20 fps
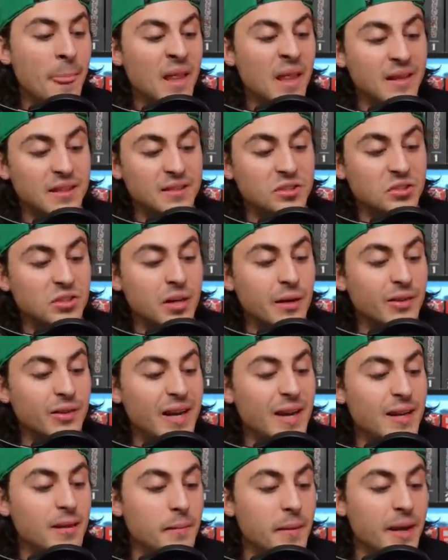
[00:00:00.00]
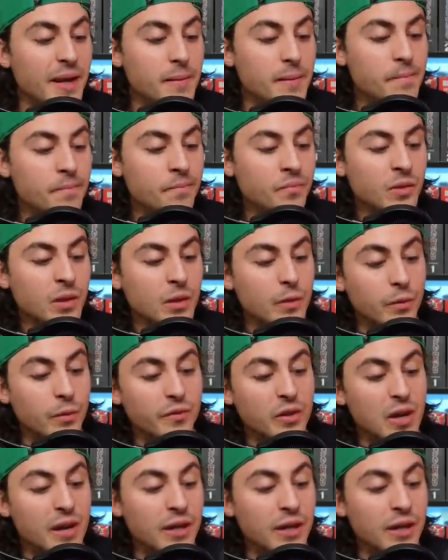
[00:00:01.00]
This is cover A, the main. We've got